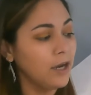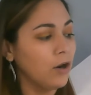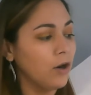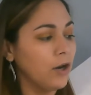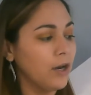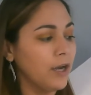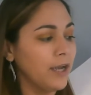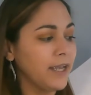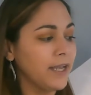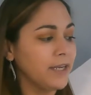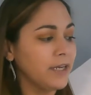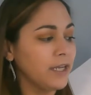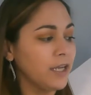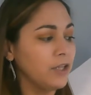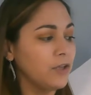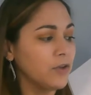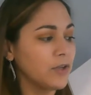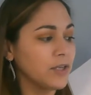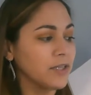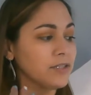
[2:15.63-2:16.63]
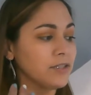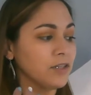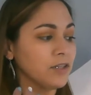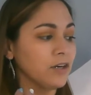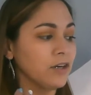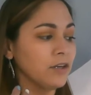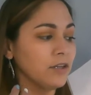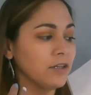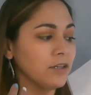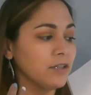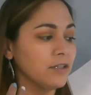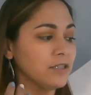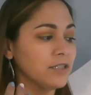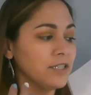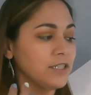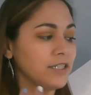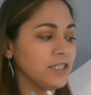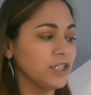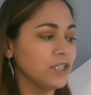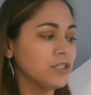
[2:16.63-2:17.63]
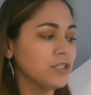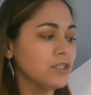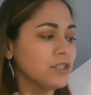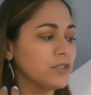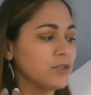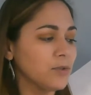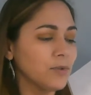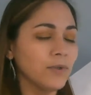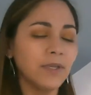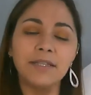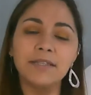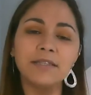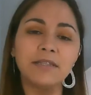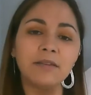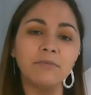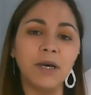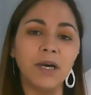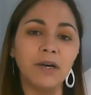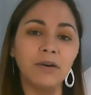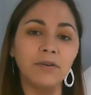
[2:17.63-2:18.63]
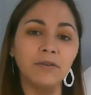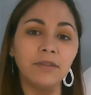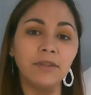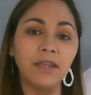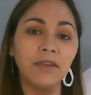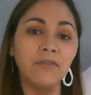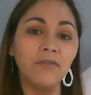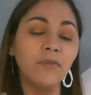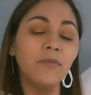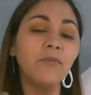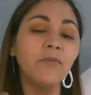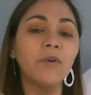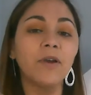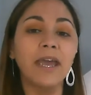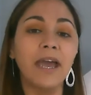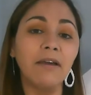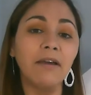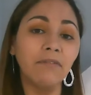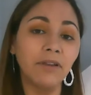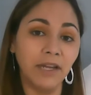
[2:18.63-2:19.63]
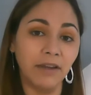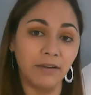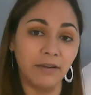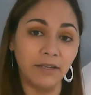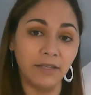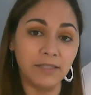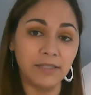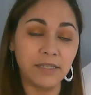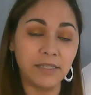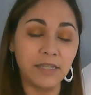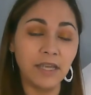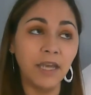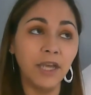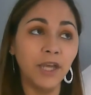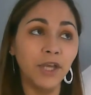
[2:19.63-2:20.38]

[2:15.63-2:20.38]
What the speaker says: And you can start teaching students about different vocabularies.